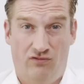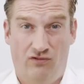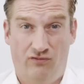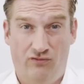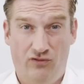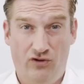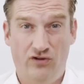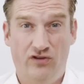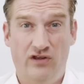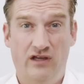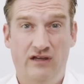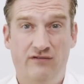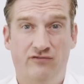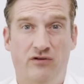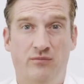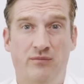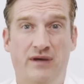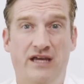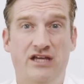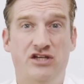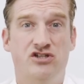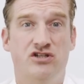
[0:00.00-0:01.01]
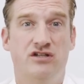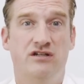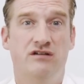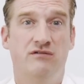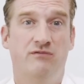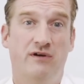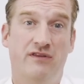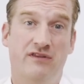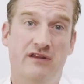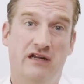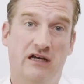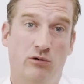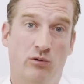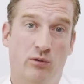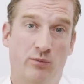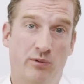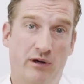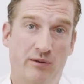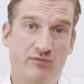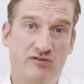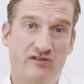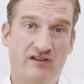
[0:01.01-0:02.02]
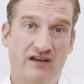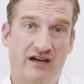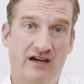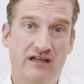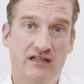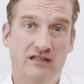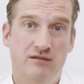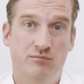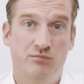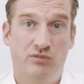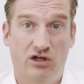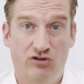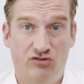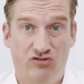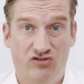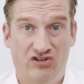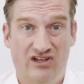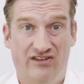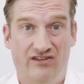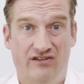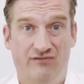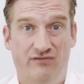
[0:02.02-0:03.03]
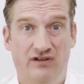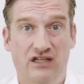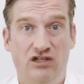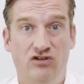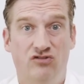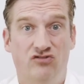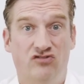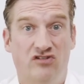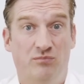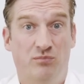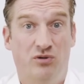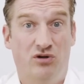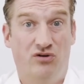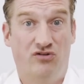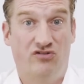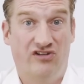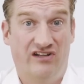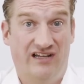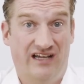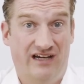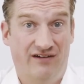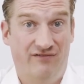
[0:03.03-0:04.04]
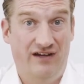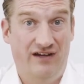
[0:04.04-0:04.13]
For further information, visit our website, browse the other videos and blogs that are